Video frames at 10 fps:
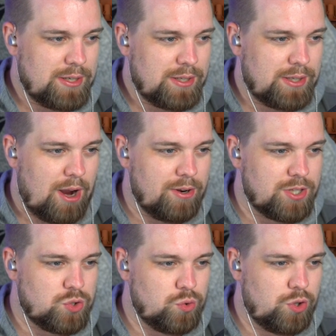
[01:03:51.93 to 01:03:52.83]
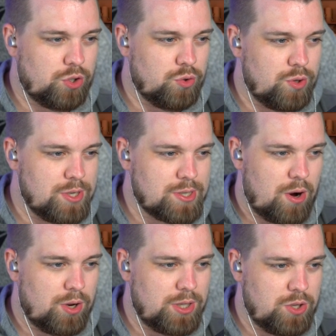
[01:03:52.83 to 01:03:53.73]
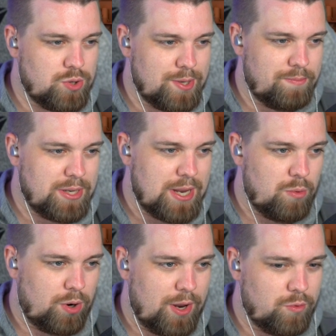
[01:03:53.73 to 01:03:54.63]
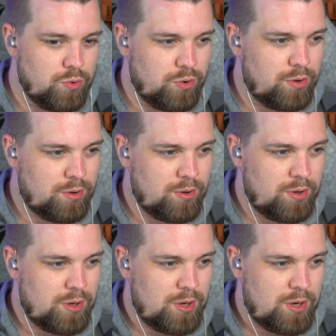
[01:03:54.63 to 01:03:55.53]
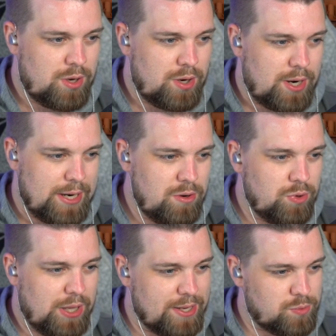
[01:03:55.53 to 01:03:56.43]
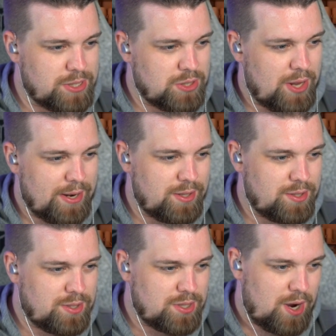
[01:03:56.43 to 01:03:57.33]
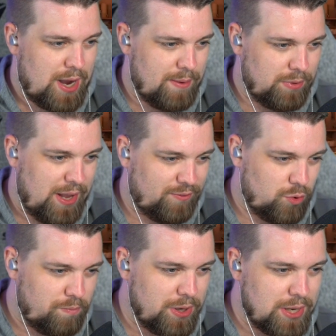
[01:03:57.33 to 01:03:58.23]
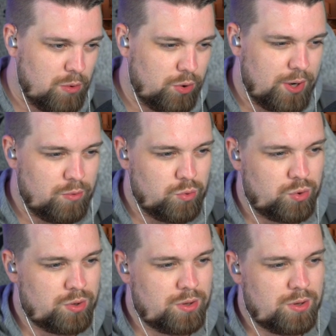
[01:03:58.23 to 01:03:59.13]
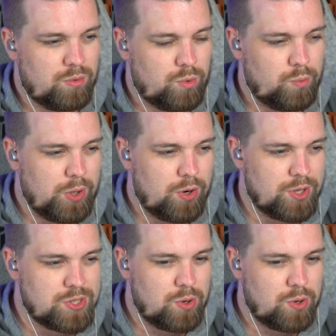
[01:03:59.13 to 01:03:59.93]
Character junghyeok is currently using Midday Rendezvous. I didn't realize we still had time left on Midday Rendezvous when we got it so